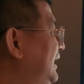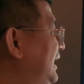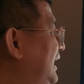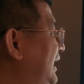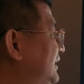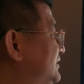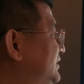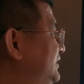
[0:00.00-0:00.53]

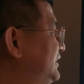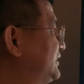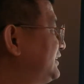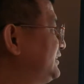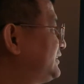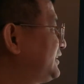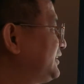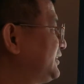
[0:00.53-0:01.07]
Alternate
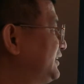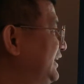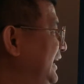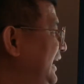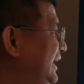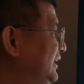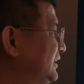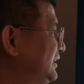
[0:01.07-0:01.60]
interior
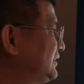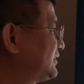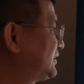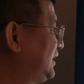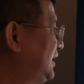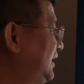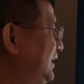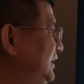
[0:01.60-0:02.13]
angles
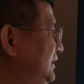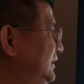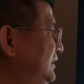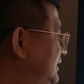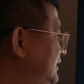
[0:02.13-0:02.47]
are